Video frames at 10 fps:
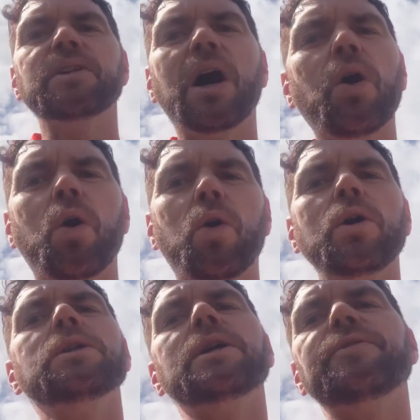
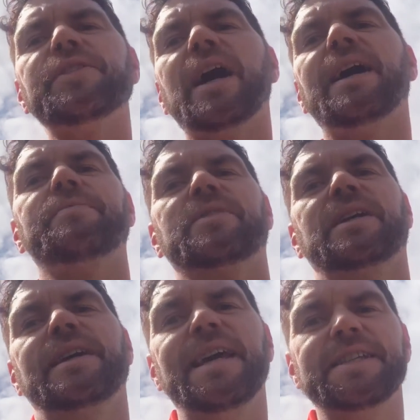All of that
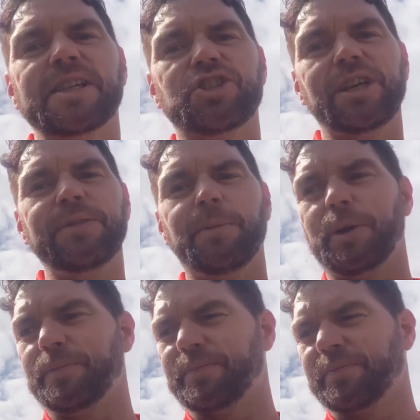is achievable.